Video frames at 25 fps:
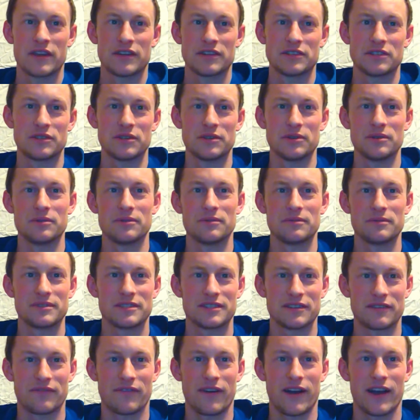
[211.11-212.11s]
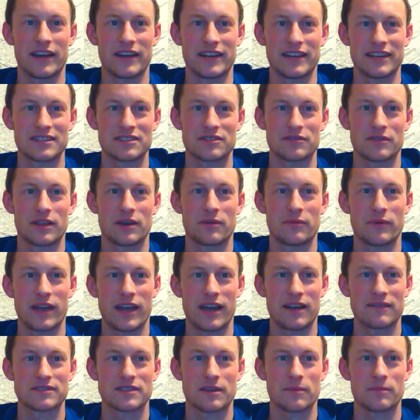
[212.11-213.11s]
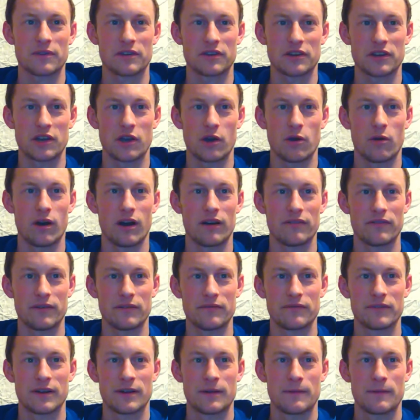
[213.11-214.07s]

to define it so that we have something to go off of.